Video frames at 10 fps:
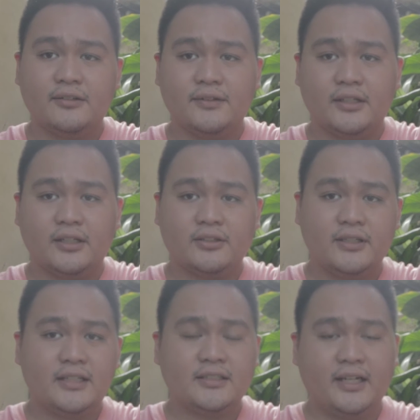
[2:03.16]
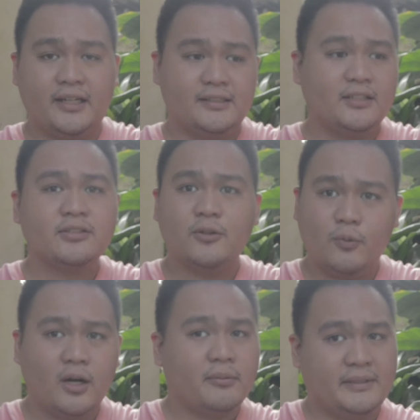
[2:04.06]
of the trash can, it's actually
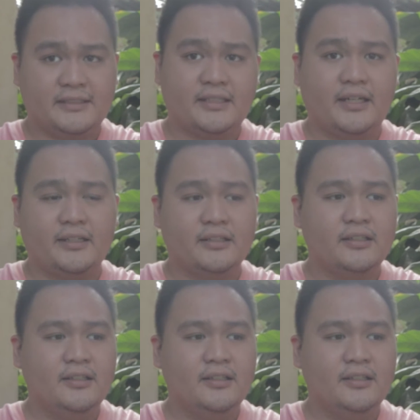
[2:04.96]
warm inside.